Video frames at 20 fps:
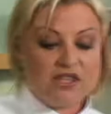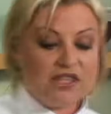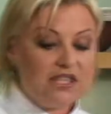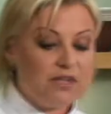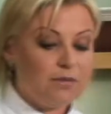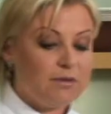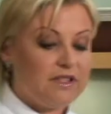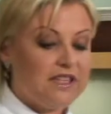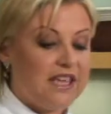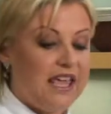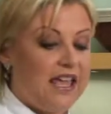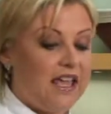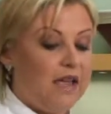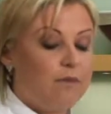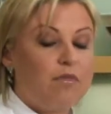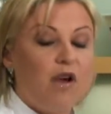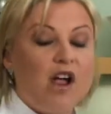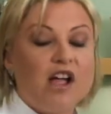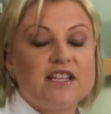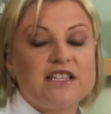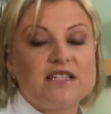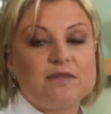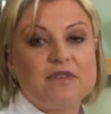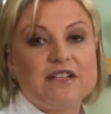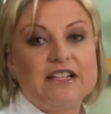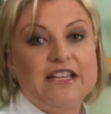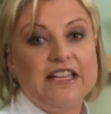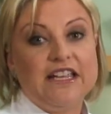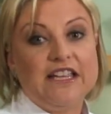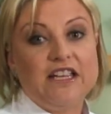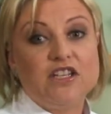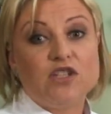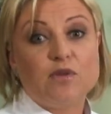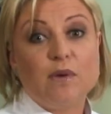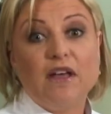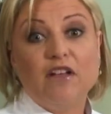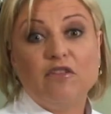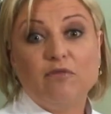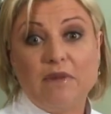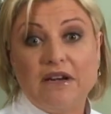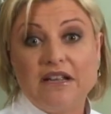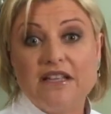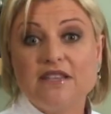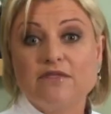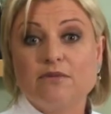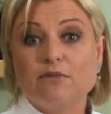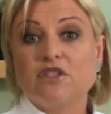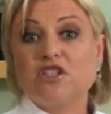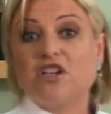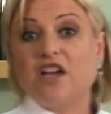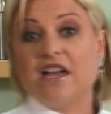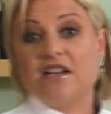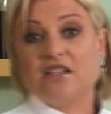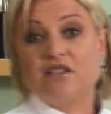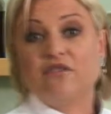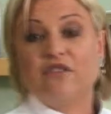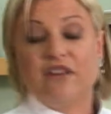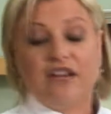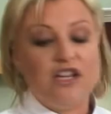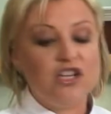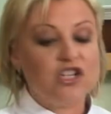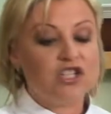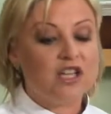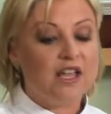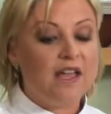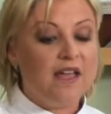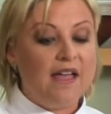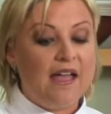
this will take approximately 12 minutes from start to finish.